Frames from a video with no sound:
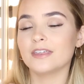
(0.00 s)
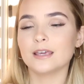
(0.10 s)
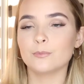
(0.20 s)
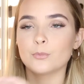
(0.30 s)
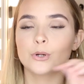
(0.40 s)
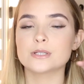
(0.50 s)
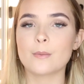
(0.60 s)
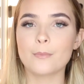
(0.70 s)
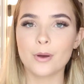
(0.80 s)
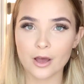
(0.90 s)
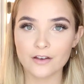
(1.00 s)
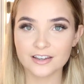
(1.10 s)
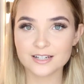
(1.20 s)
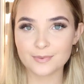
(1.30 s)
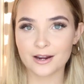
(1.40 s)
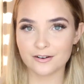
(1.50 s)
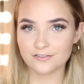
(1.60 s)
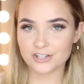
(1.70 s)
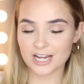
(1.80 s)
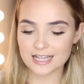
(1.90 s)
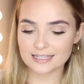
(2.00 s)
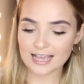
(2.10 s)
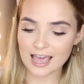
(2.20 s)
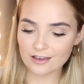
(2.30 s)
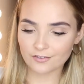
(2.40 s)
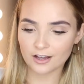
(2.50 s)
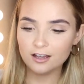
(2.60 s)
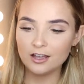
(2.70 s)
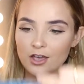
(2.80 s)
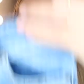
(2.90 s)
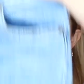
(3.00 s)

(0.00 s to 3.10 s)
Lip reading: the most perfect pair of jeans ever.